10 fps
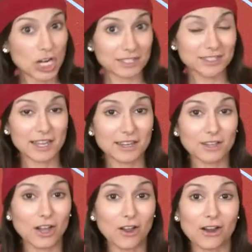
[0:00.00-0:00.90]
Just like a
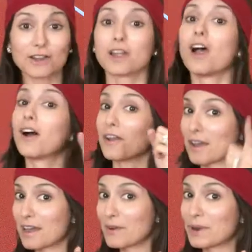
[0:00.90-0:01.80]
car on a
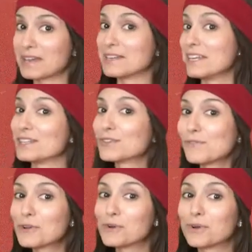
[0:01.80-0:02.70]
highway needs
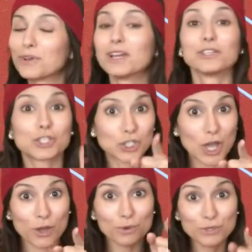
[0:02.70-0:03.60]
fuel,
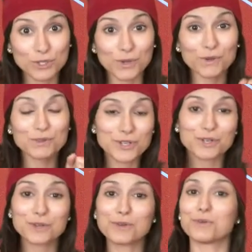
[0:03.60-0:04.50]
so do
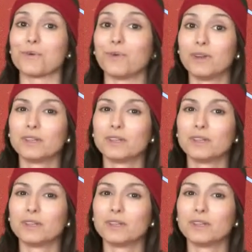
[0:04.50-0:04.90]
you.